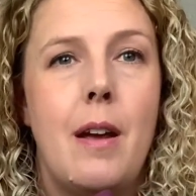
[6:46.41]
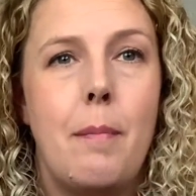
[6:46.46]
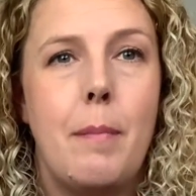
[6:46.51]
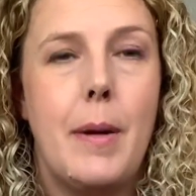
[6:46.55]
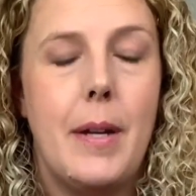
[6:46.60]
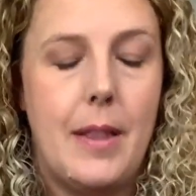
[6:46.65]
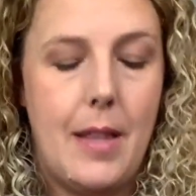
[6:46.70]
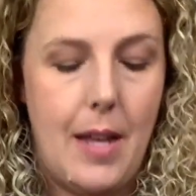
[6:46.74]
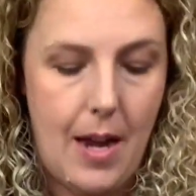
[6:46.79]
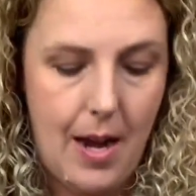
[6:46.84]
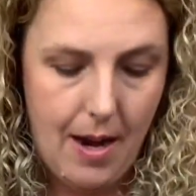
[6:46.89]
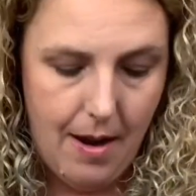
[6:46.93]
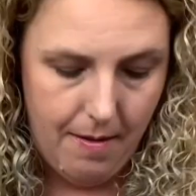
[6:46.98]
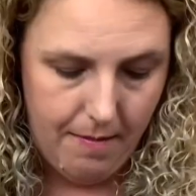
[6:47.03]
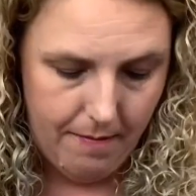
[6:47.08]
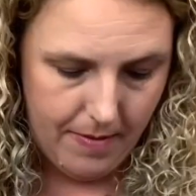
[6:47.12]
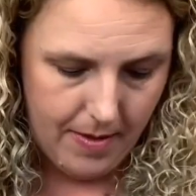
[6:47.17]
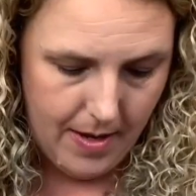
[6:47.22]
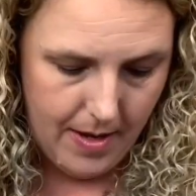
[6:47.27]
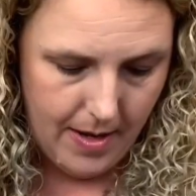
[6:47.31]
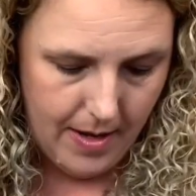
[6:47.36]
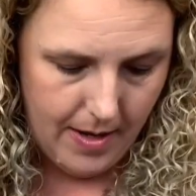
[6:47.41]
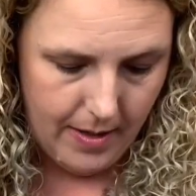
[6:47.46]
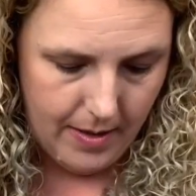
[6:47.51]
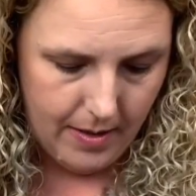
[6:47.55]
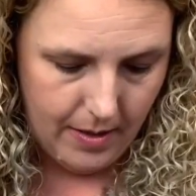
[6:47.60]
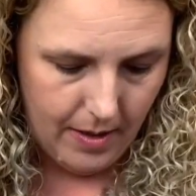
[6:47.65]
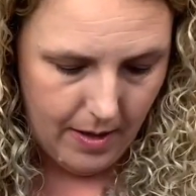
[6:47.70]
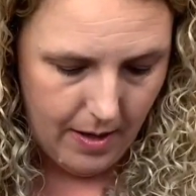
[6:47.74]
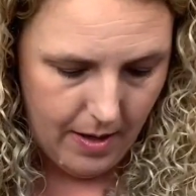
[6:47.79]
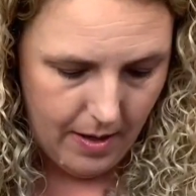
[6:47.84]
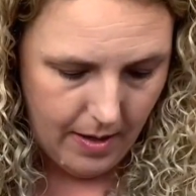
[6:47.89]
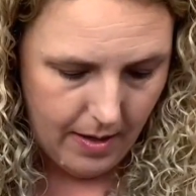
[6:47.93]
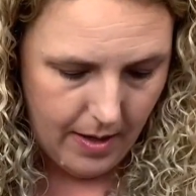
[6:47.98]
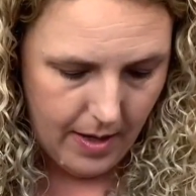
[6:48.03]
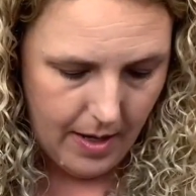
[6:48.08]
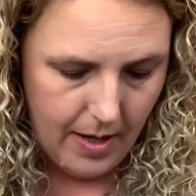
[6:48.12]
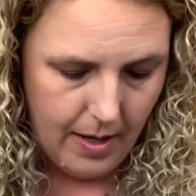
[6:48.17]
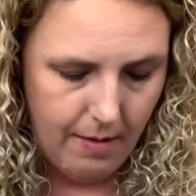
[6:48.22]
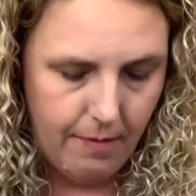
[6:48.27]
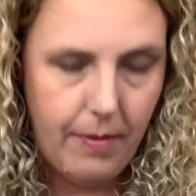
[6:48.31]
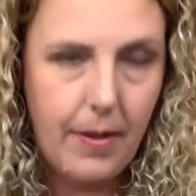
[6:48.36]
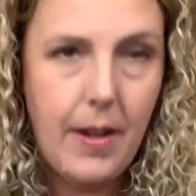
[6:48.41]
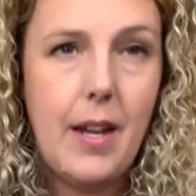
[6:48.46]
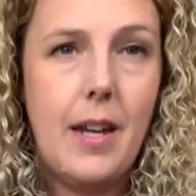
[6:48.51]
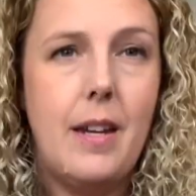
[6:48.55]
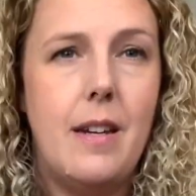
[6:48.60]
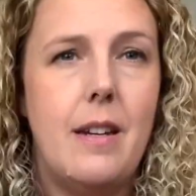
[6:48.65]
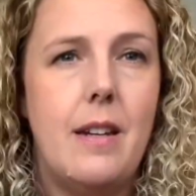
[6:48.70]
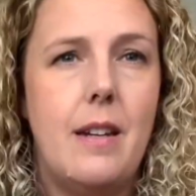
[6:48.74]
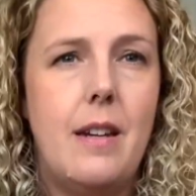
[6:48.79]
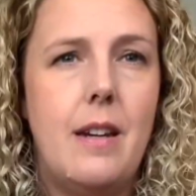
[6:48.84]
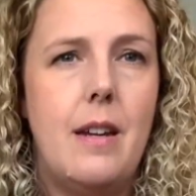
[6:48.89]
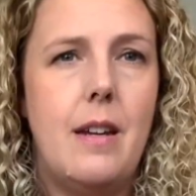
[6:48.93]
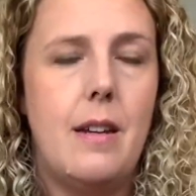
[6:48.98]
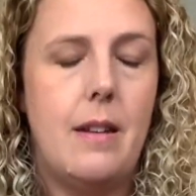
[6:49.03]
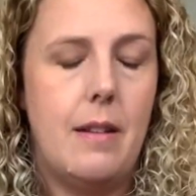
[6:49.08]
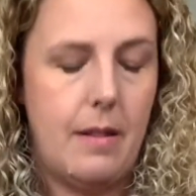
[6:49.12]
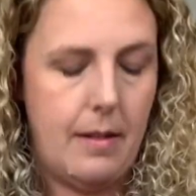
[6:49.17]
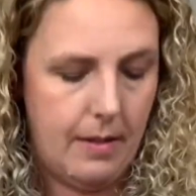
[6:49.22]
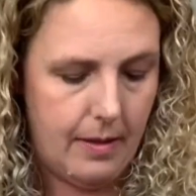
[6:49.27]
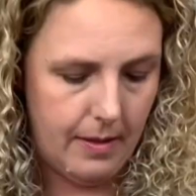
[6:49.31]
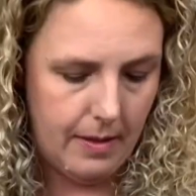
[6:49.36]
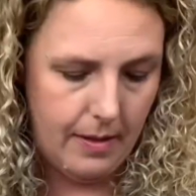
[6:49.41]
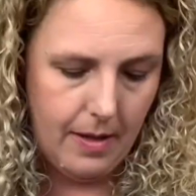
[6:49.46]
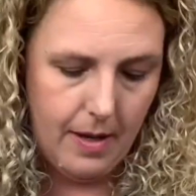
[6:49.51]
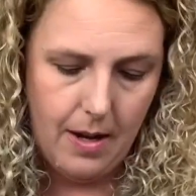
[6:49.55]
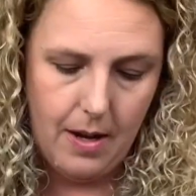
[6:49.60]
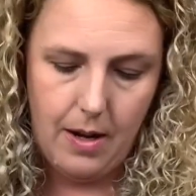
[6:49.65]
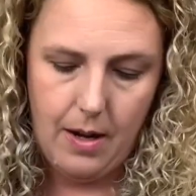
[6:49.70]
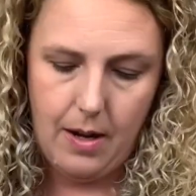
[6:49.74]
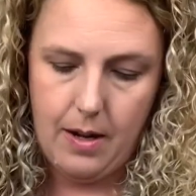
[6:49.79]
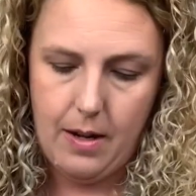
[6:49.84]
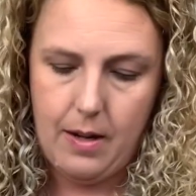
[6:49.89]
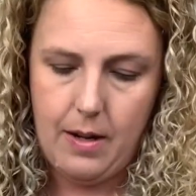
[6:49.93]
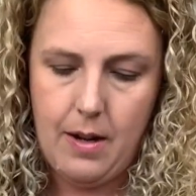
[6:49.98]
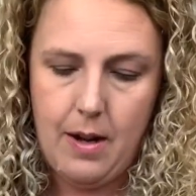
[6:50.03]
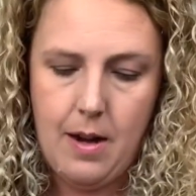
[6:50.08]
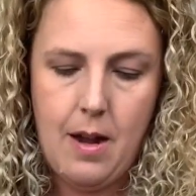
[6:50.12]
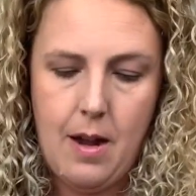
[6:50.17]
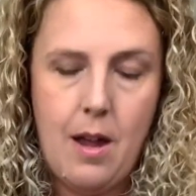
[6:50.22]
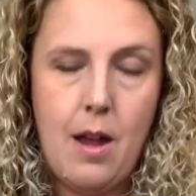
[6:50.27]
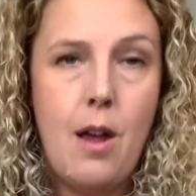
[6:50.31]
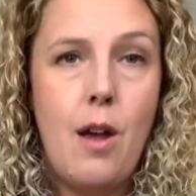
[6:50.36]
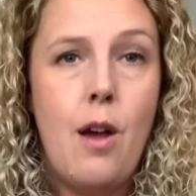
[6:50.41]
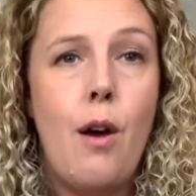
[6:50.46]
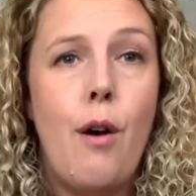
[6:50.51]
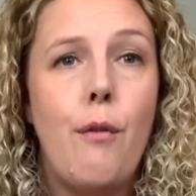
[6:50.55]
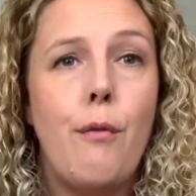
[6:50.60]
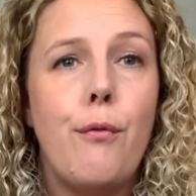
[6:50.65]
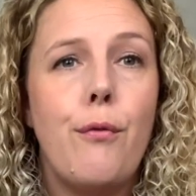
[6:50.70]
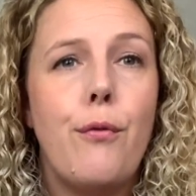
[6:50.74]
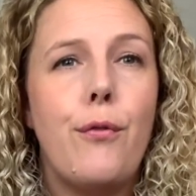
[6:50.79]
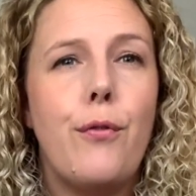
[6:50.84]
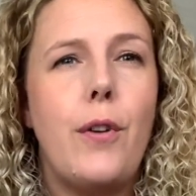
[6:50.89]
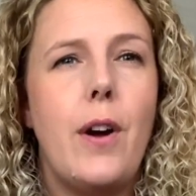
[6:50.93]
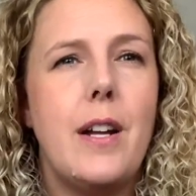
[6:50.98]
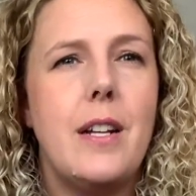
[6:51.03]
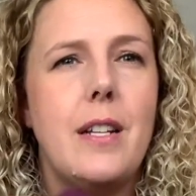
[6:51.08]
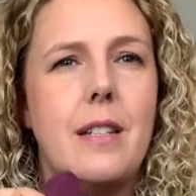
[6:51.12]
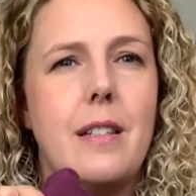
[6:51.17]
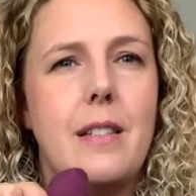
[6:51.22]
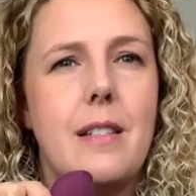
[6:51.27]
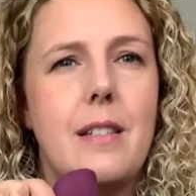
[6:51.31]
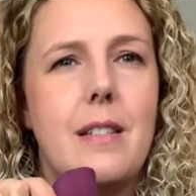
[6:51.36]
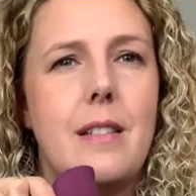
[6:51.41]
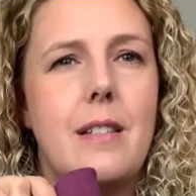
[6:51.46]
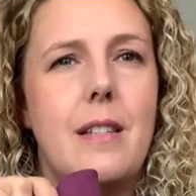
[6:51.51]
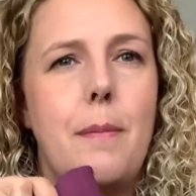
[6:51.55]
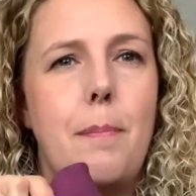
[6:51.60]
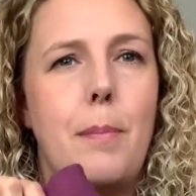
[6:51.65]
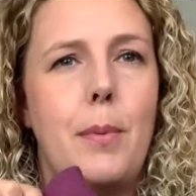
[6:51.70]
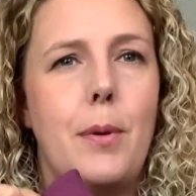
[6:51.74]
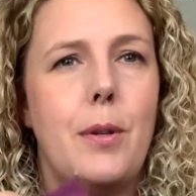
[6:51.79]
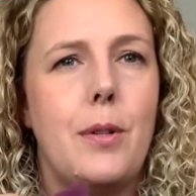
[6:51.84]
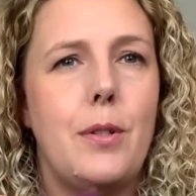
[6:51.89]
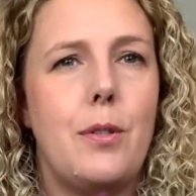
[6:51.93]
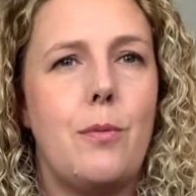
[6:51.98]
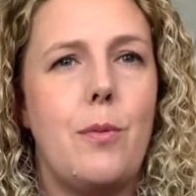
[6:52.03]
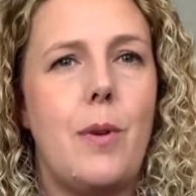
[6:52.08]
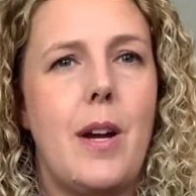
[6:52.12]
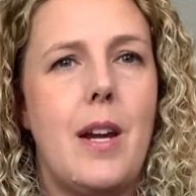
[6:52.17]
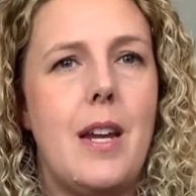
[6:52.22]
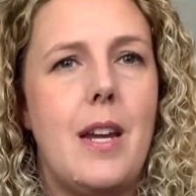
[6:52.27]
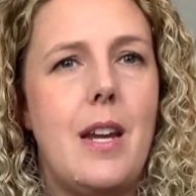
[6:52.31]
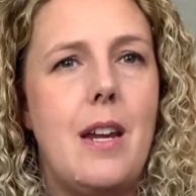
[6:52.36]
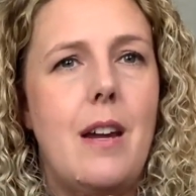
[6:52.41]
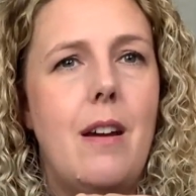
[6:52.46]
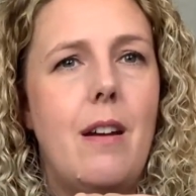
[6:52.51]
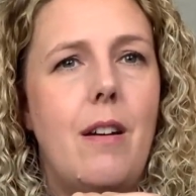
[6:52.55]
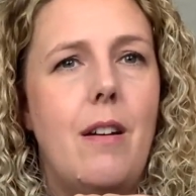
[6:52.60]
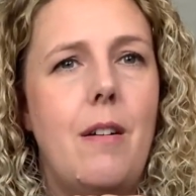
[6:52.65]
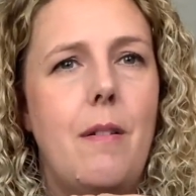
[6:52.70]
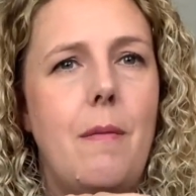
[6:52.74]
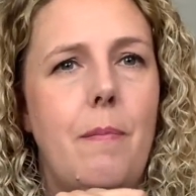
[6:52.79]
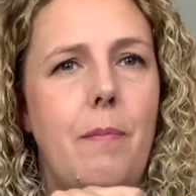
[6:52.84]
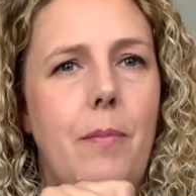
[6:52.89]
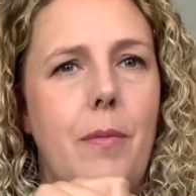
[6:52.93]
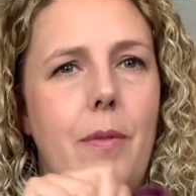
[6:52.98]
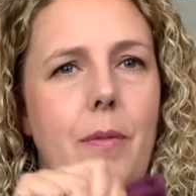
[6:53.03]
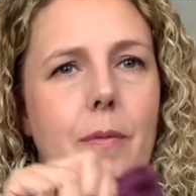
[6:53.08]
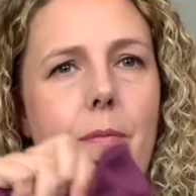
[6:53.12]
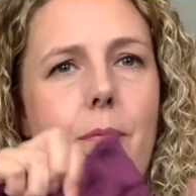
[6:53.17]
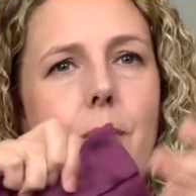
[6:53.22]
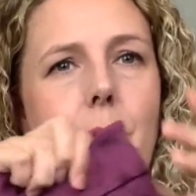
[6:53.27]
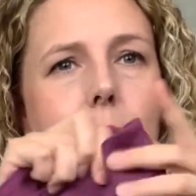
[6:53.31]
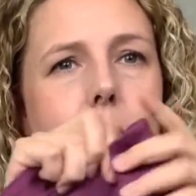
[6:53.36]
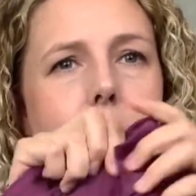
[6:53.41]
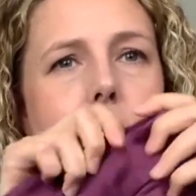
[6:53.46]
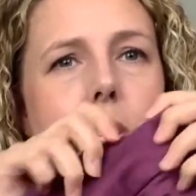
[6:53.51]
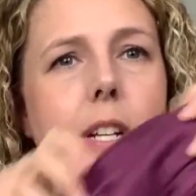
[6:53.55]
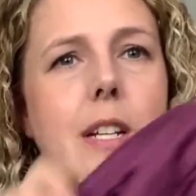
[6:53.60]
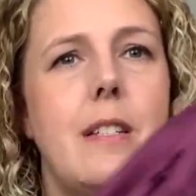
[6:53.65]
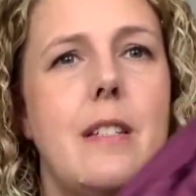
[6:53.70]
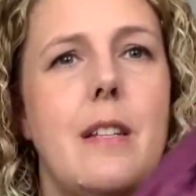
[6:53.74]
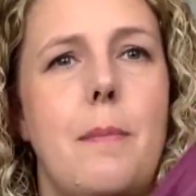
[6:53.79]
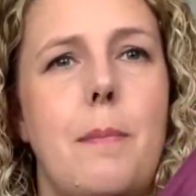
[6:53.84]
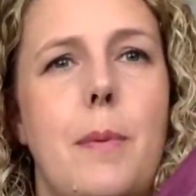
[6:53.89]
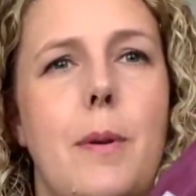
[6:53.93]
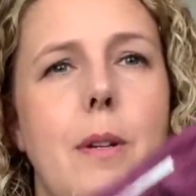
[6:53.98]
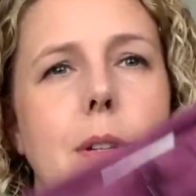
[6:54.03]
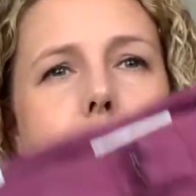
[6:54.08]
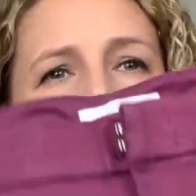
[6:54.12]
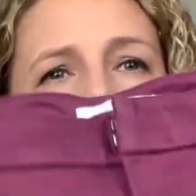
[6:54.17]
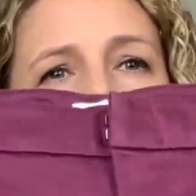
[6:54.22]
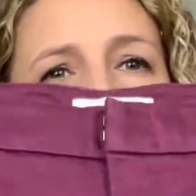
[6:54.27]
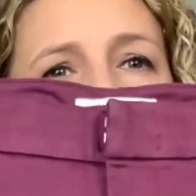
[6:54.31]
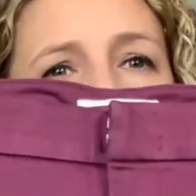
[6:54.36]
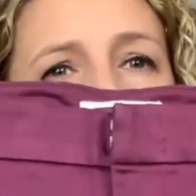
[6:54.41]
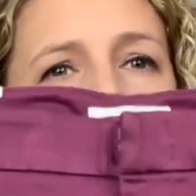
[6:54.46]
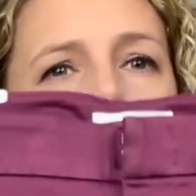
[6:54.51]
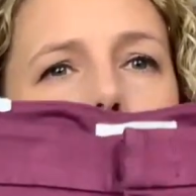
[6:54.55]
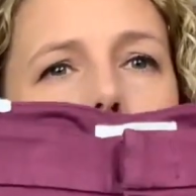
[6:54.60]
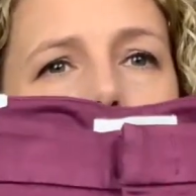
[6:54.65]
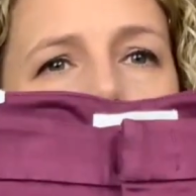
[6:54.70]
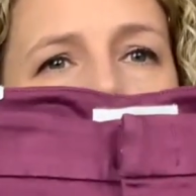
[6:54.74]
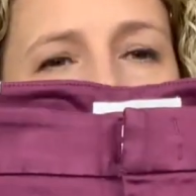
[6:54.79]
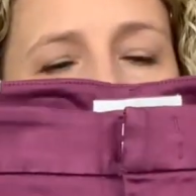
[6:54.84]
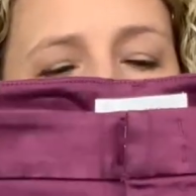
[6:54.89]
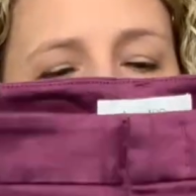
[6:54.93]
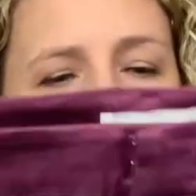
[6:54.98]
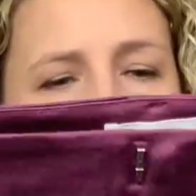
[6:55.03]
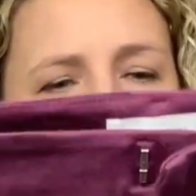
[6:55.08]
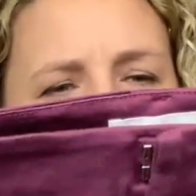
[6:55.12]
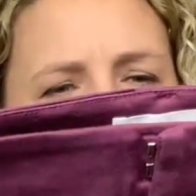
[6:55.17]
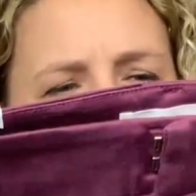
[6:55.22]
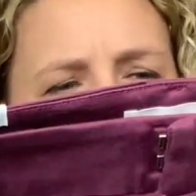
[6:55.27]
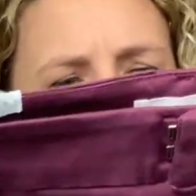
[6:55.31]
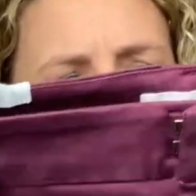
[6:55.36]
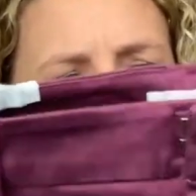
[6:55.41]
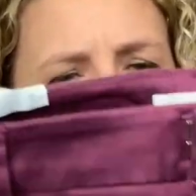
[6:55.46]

But they have these kind of hidden, let's see here, front zippers right here, function zippers. That's kind of cute.